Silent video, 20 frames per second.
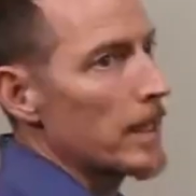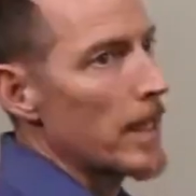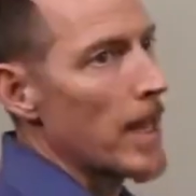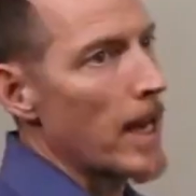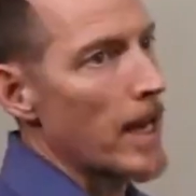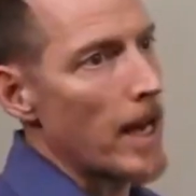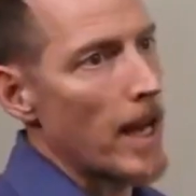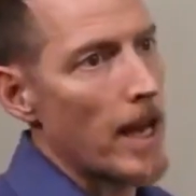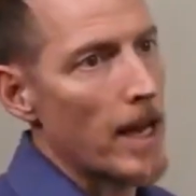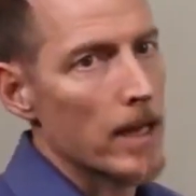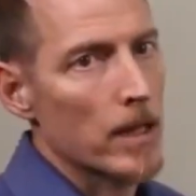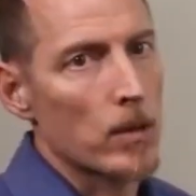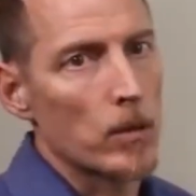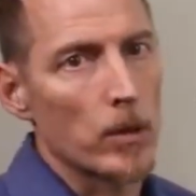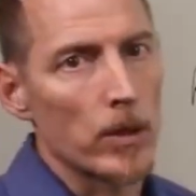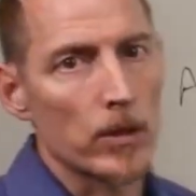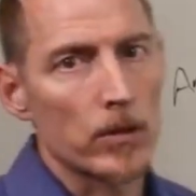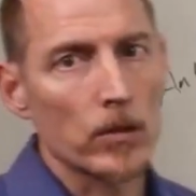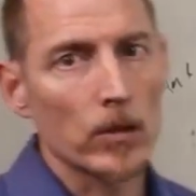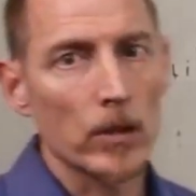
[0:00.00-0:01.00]
that
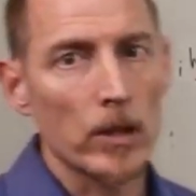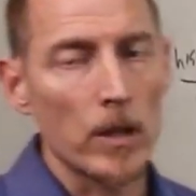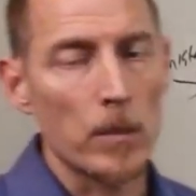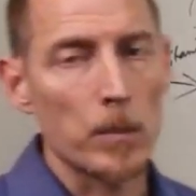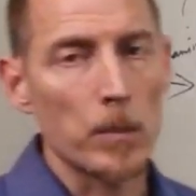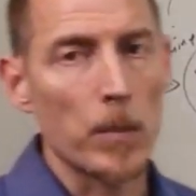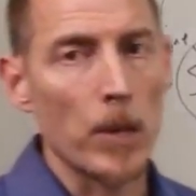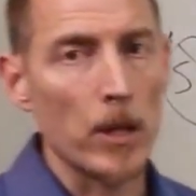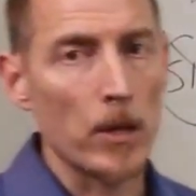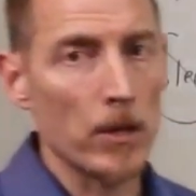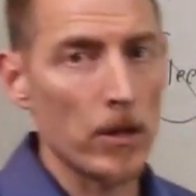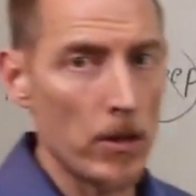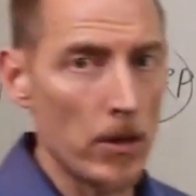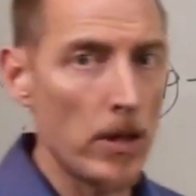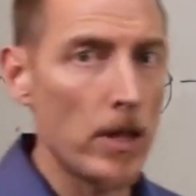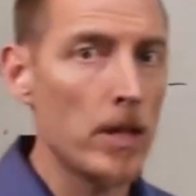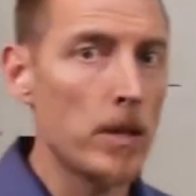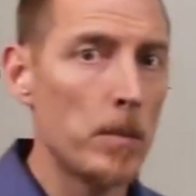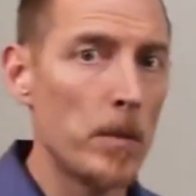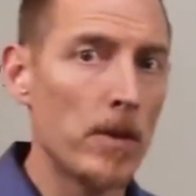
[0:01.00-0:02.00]
adequate sleep, but you
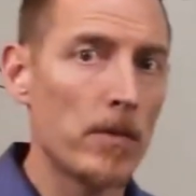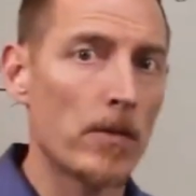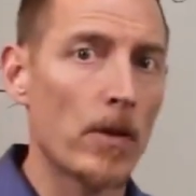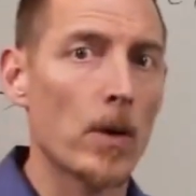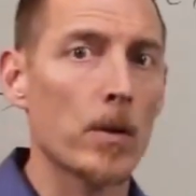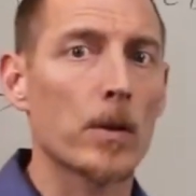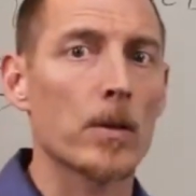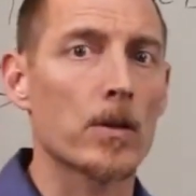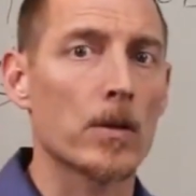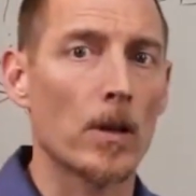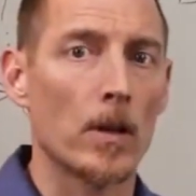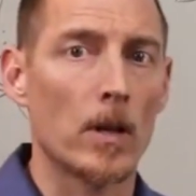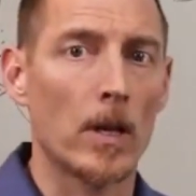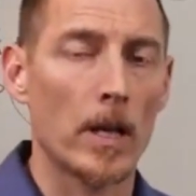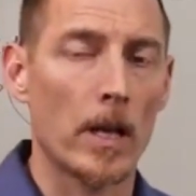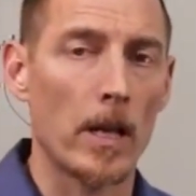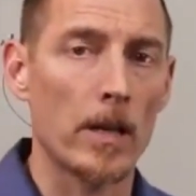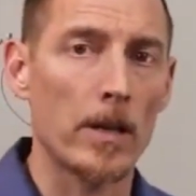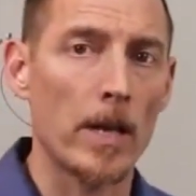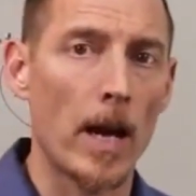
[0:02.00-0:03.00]
need to be focused
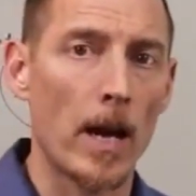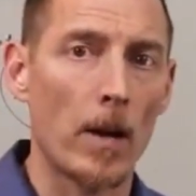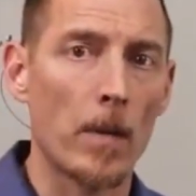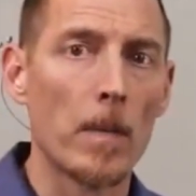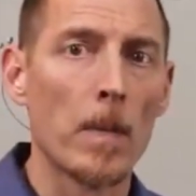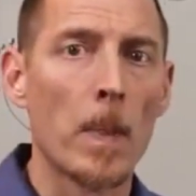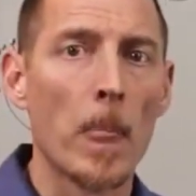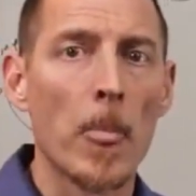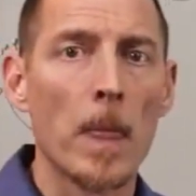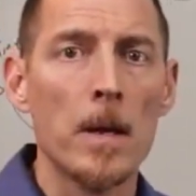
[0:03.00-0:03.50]
on it. Now,